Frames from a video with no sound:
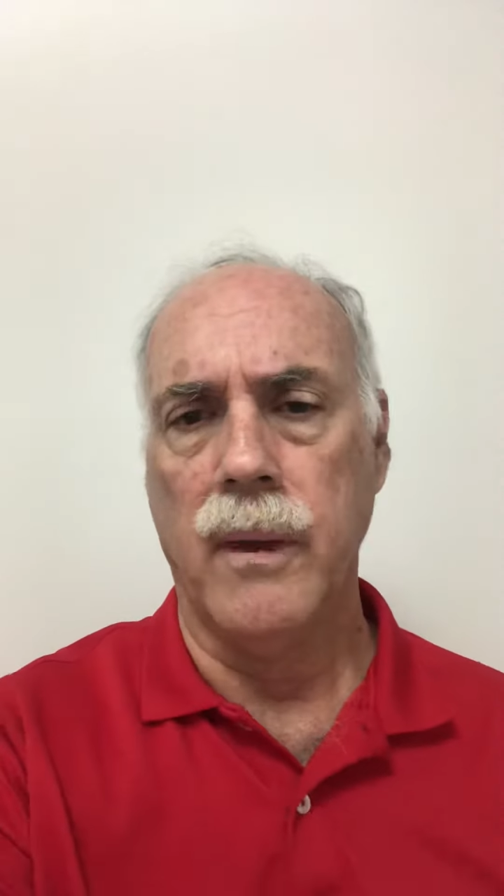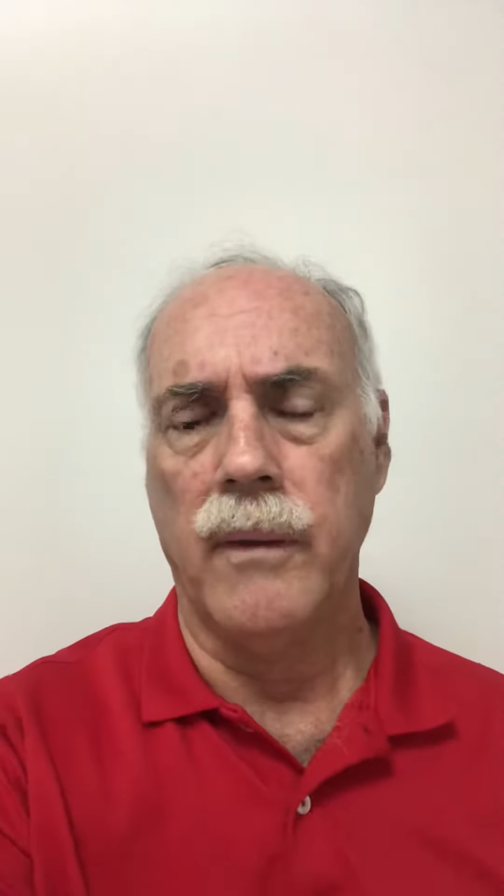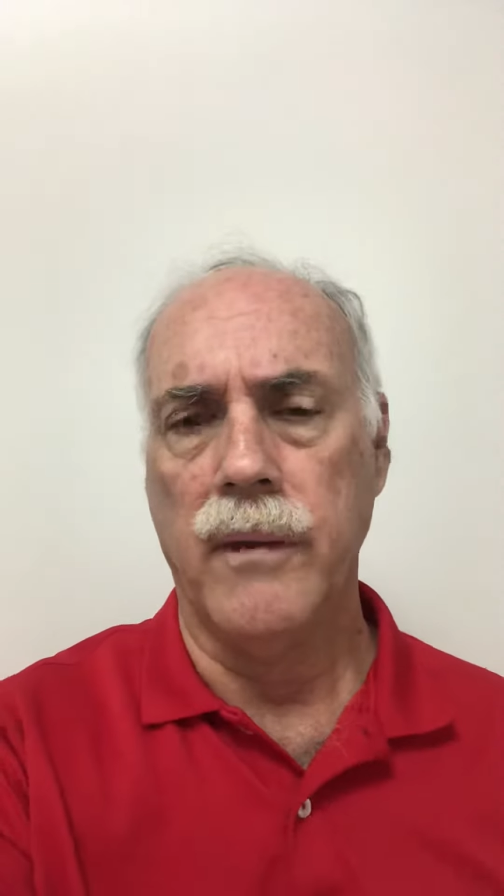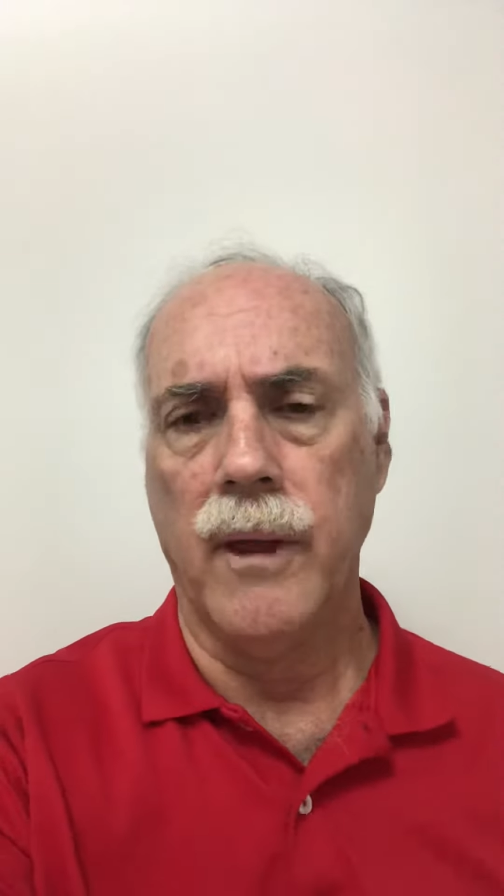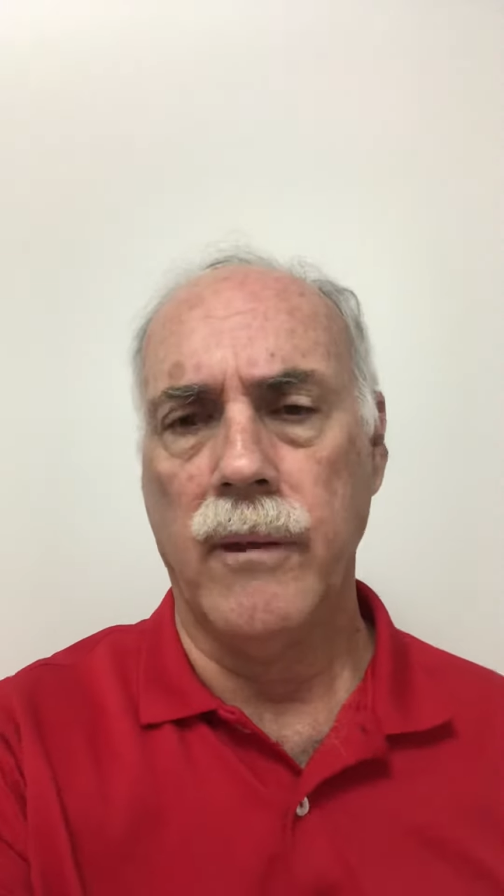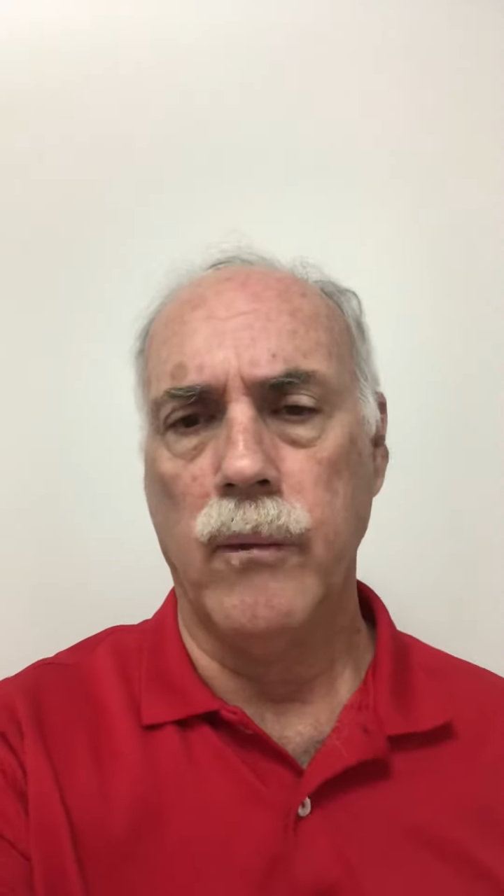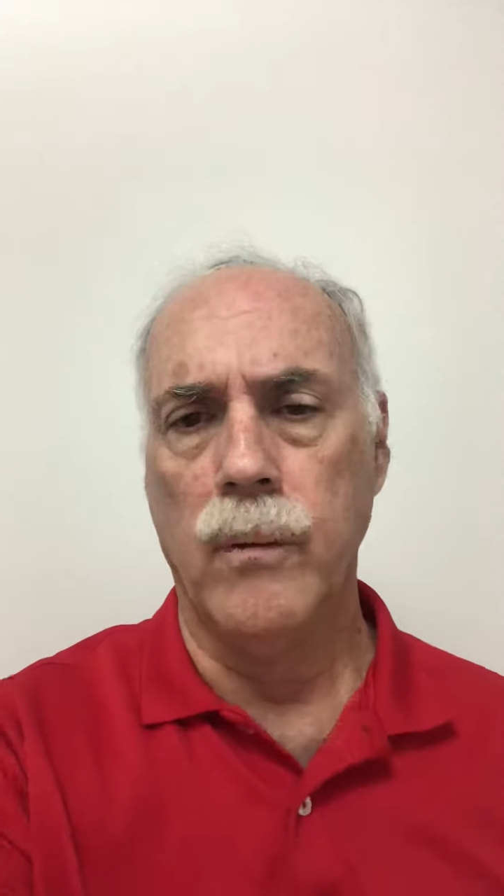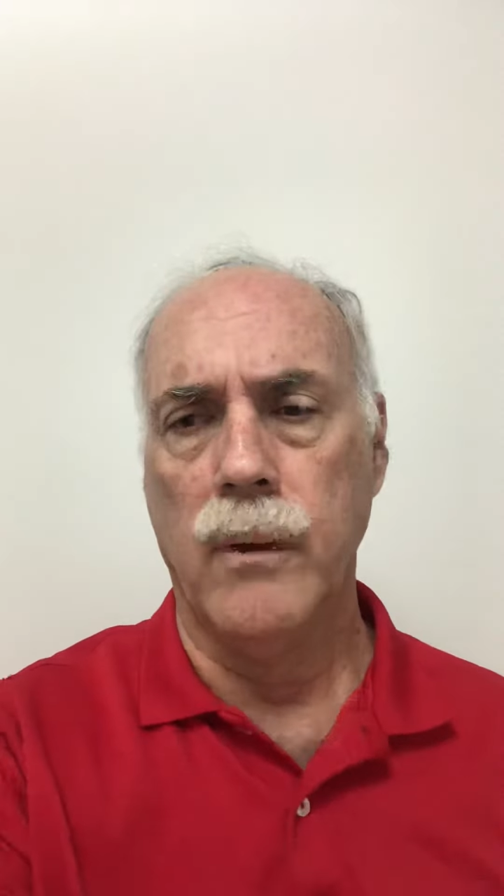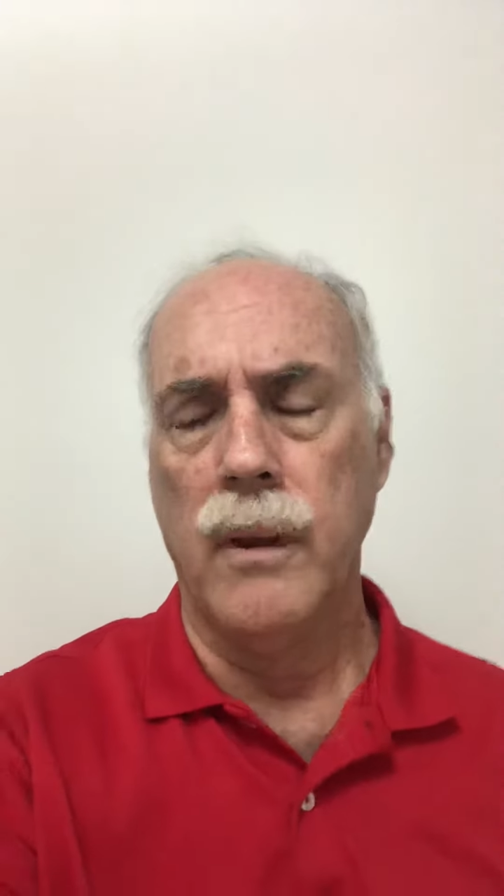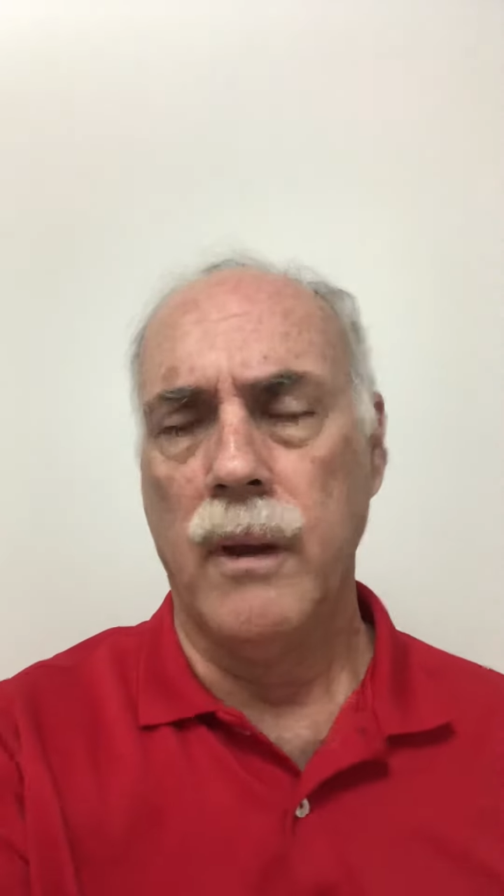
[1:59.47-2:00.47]
the
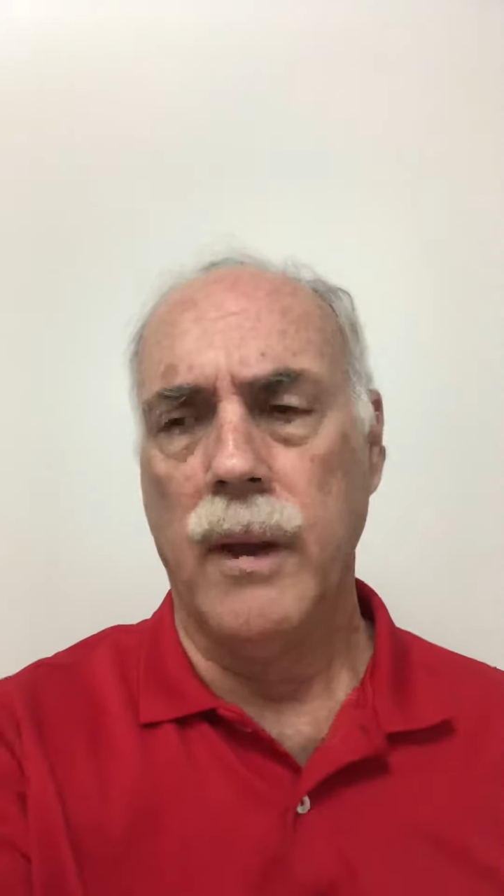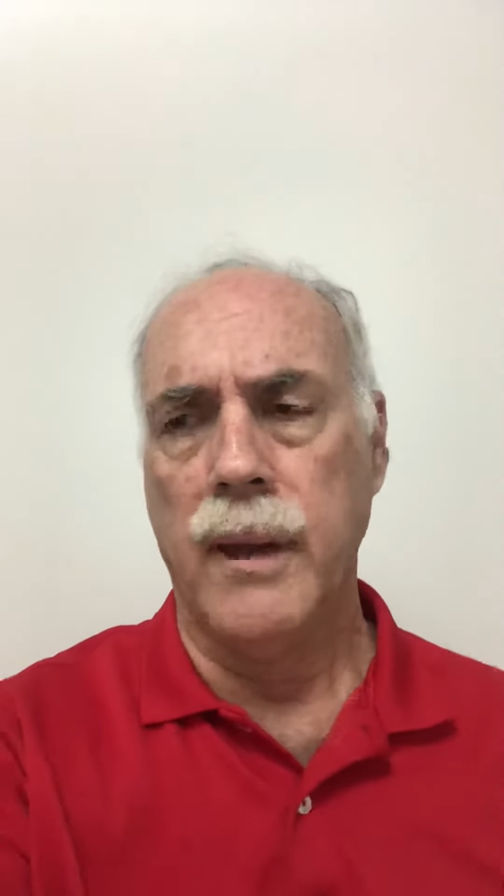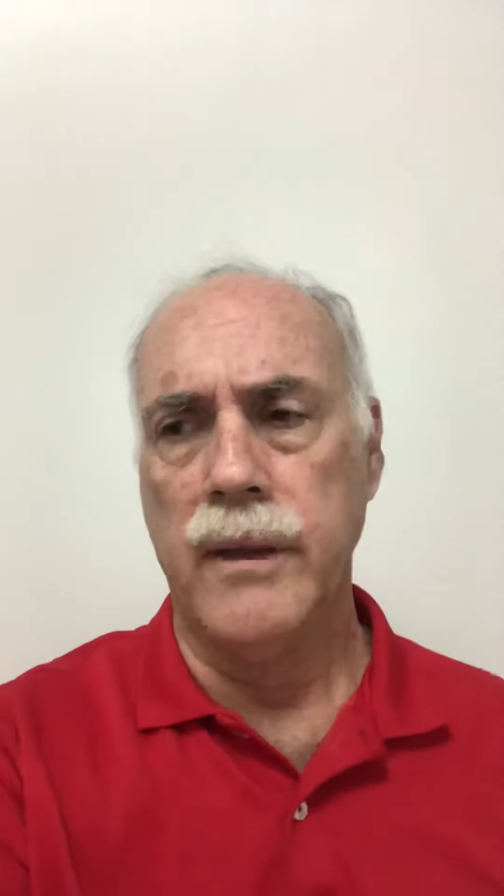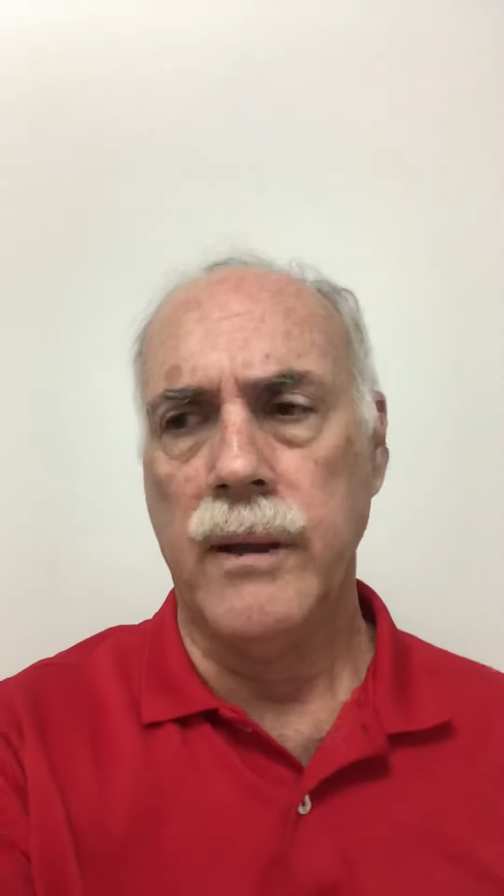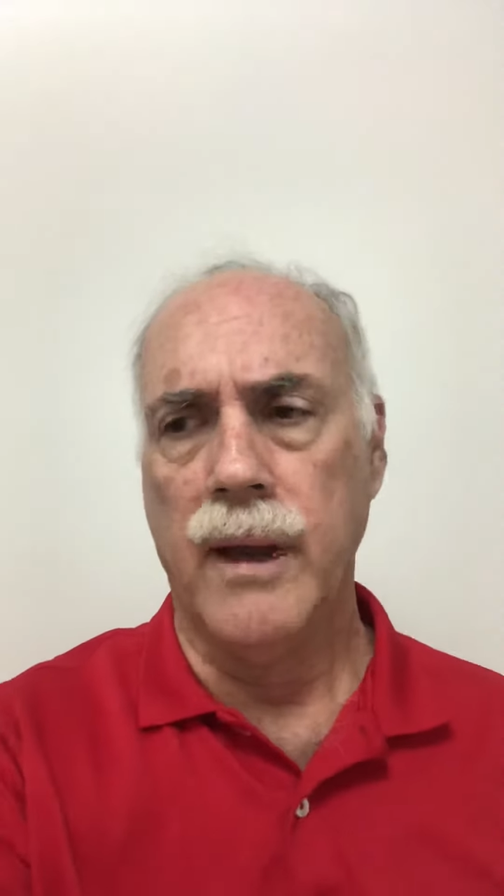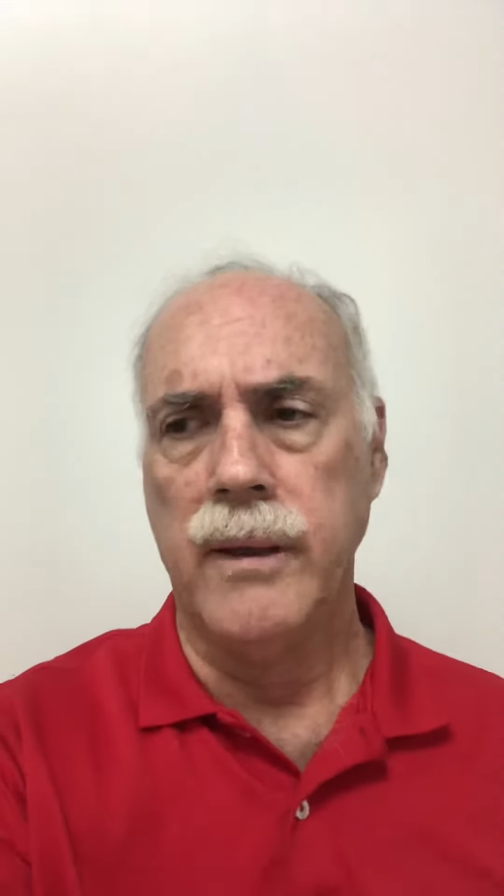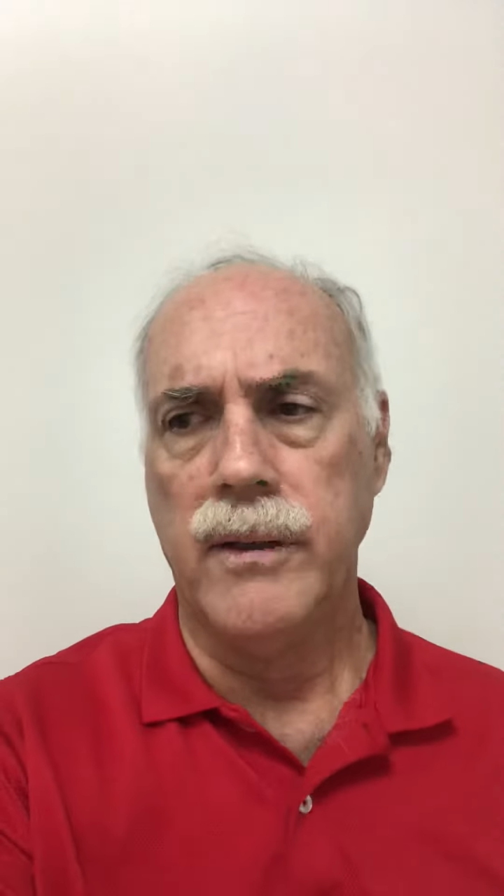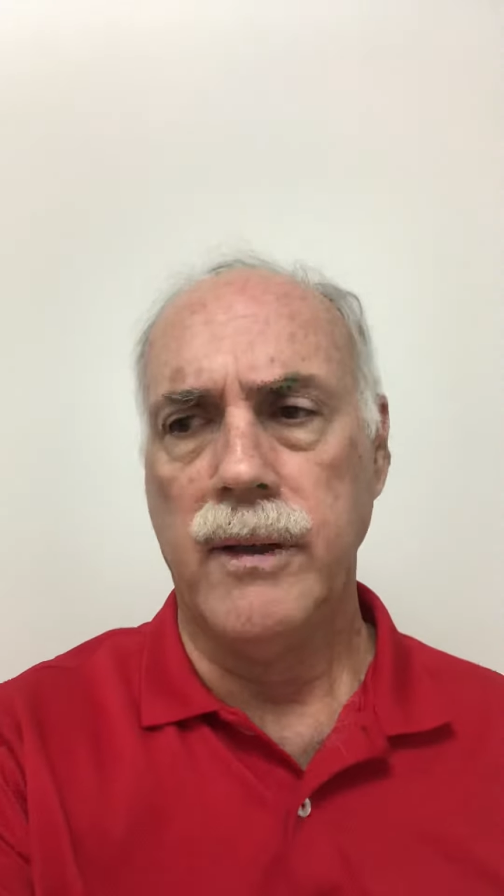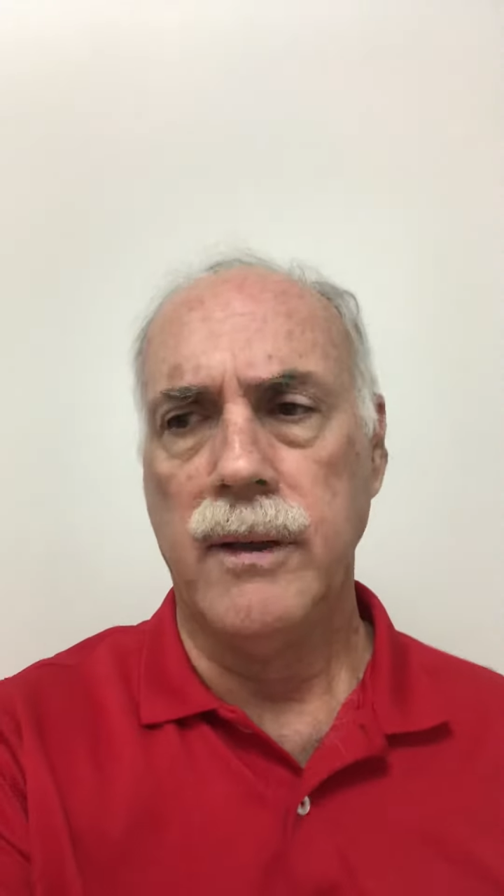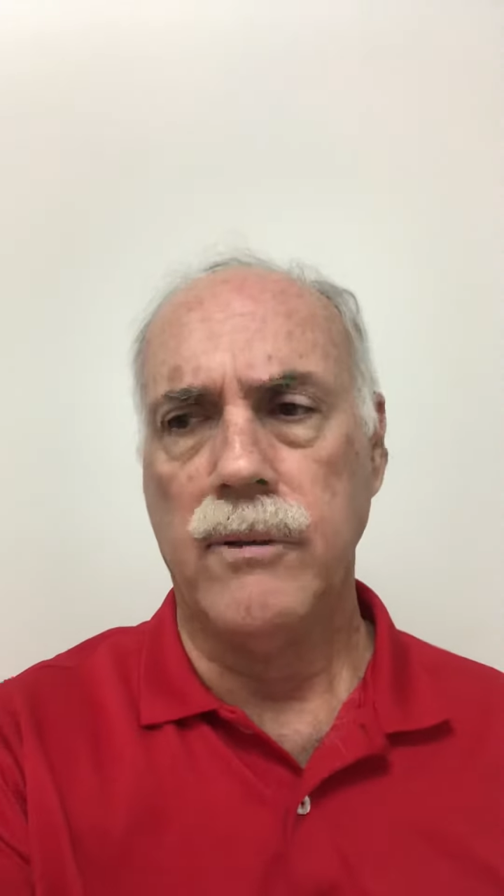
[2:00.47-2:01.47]
other indictee,